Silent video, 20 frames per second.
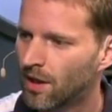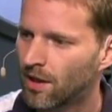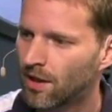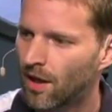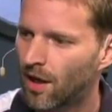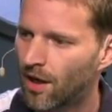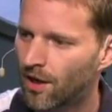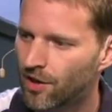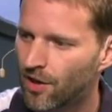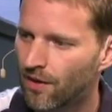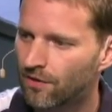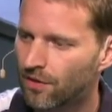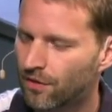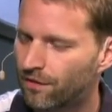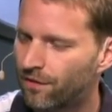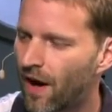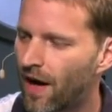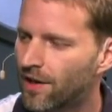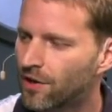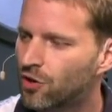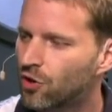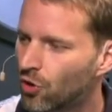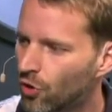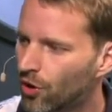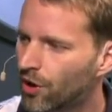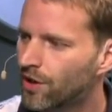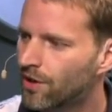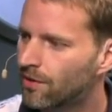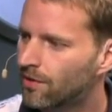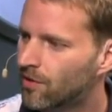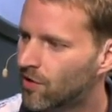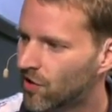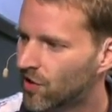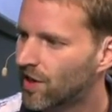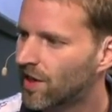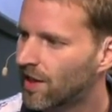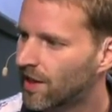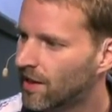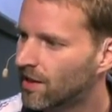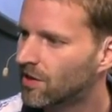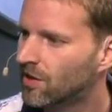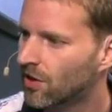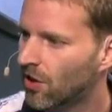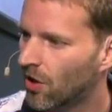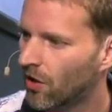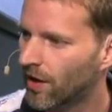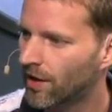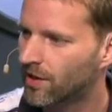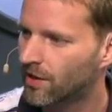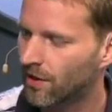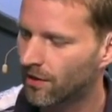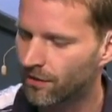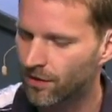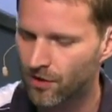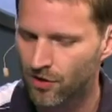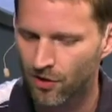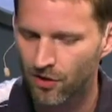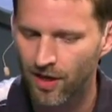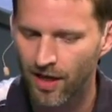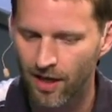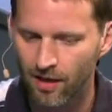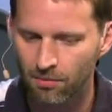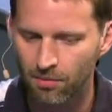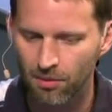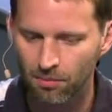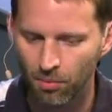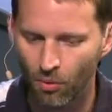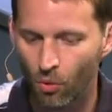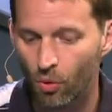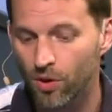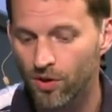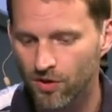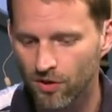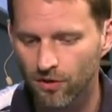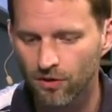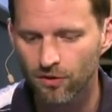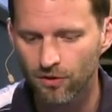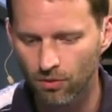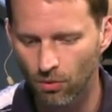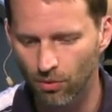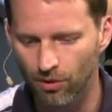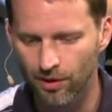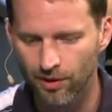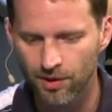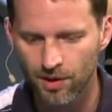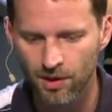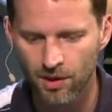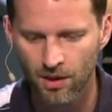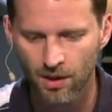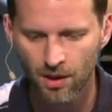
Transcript: uh, you have to find good seeds and all that stuff because there can be poisoned torrents.